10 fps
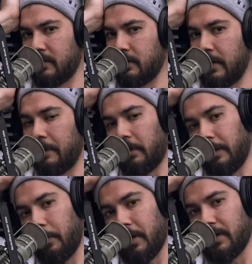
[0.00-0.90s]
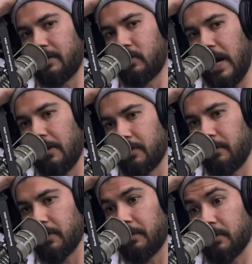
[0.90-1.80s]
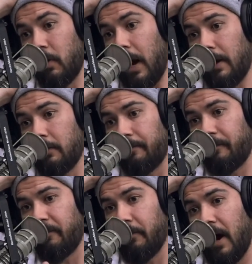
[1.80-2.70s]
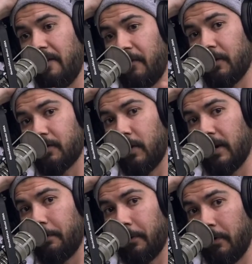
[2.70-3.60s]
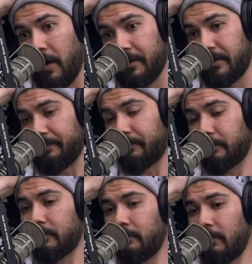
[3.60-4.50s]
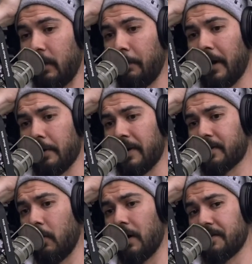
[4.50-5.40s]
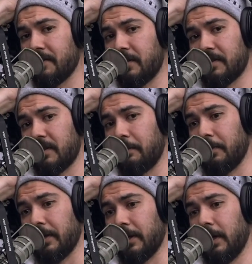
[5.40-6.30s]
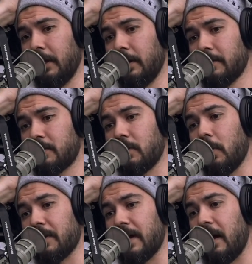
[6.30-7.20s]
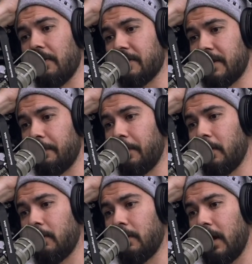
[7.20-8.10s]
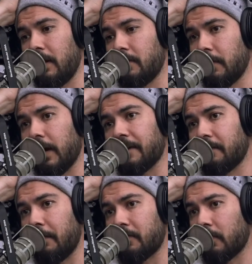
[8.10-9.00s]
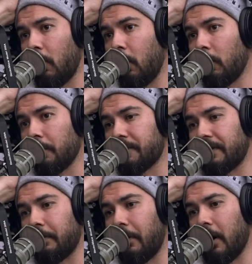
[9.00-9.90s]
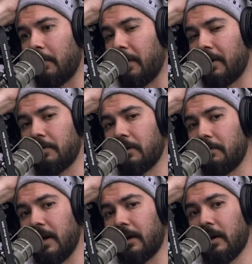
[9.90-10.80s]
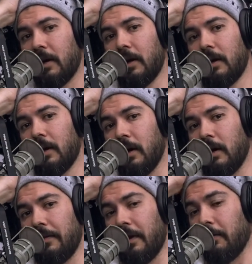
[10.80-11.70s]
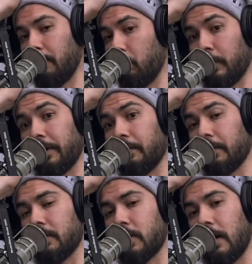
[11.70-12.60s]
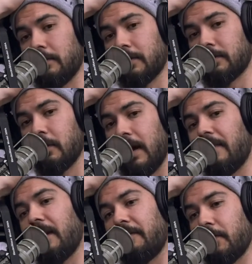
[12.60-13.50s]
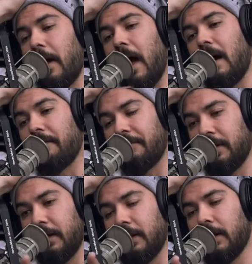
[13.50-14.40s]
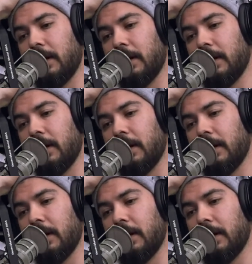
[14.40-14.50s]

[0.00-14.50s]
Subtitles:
typically pretty challenging for most people. So my first way to progress body weight squats is just simply slowing down the tempo and doing isometric holds at the bottom, and you can make those really, really challenging. So, and then if you have the